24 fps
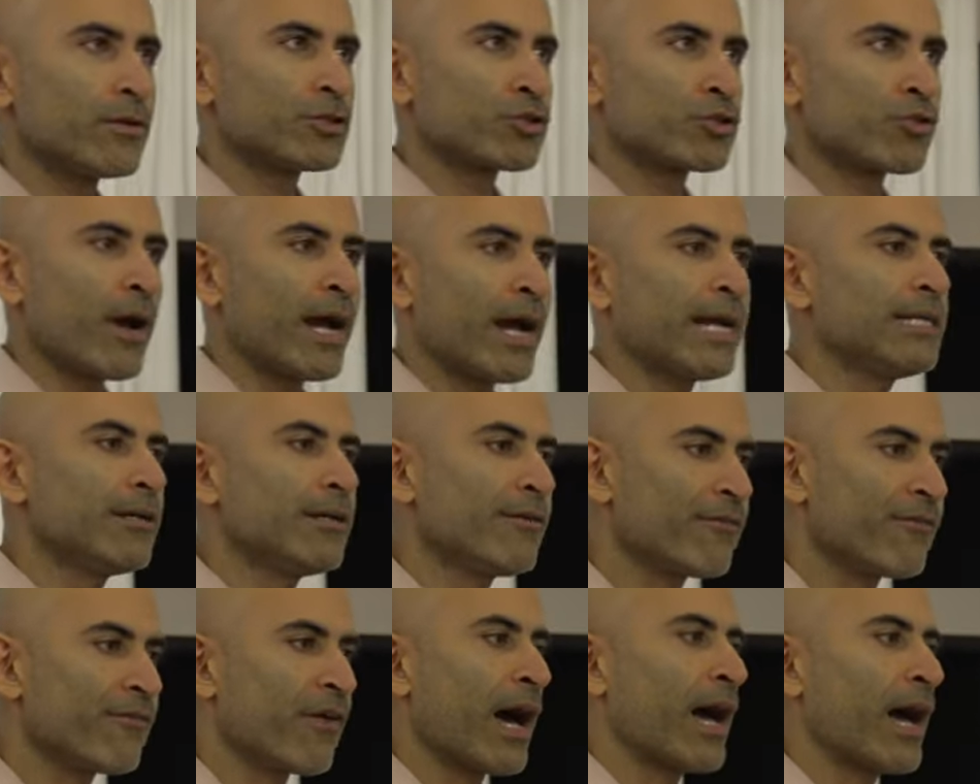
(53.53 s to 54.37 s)
trying to
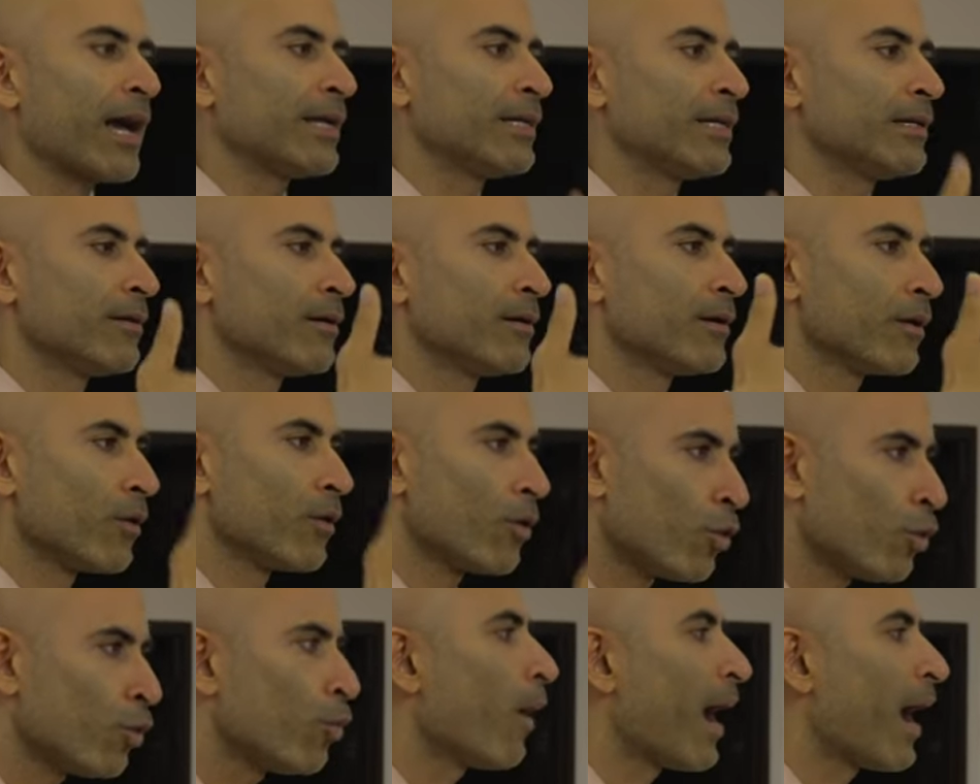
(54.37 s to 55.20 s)
find
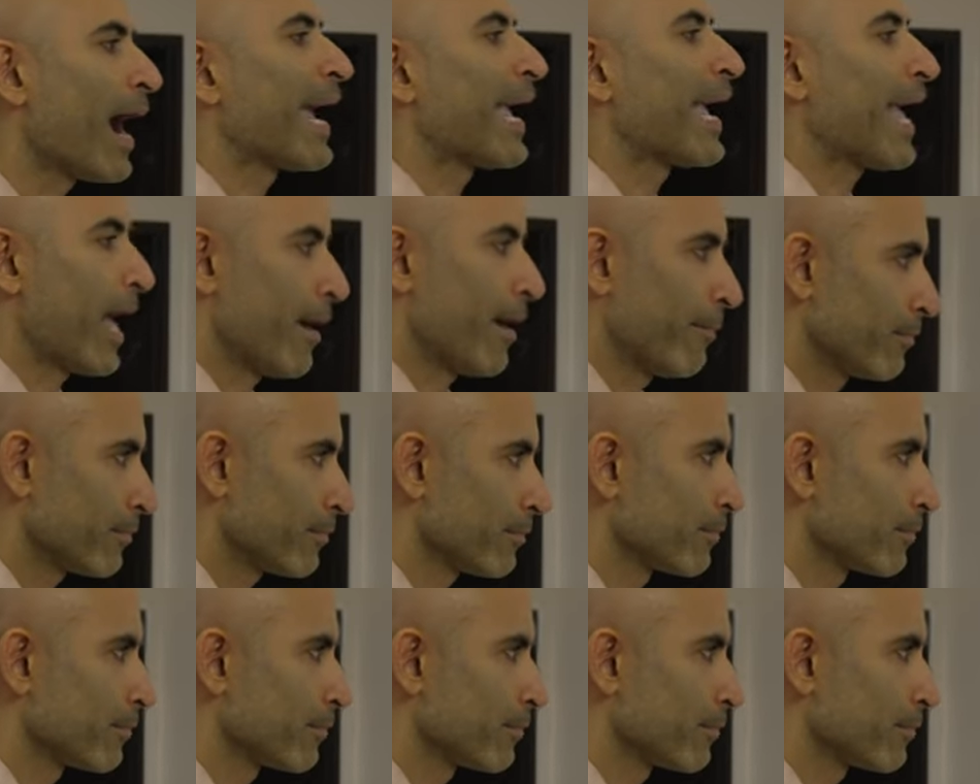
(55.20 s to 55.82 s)
who I am.